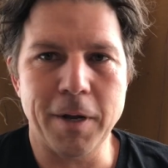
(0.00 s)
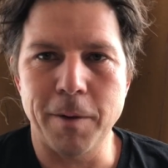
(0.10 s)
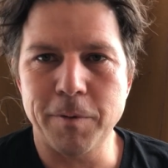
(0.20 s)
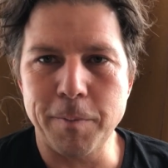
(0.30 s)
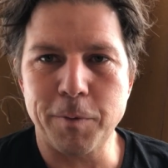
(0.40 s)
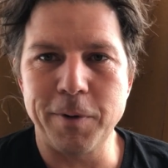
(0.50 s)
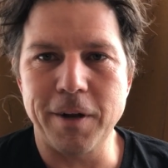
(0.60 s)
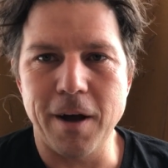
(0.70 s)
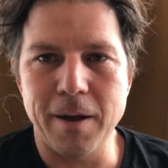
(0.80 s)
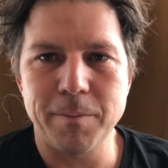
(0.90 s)
comes up 3
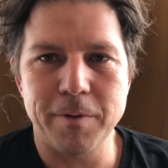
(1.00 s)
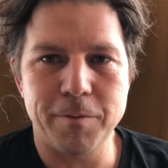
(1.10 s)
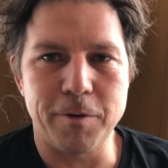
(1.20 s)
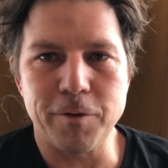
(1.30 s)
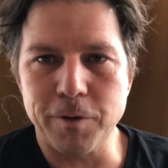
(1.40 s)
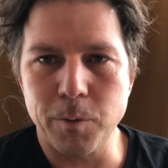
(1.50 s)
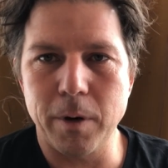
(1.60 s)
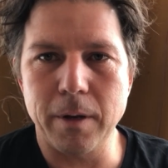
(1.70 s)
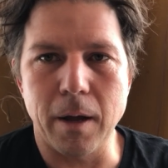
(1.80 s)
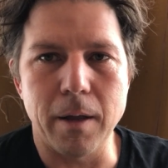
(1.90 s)
times, that's usually what
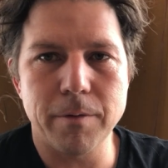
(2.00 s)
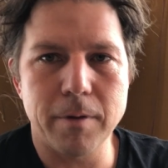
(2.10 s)
it does.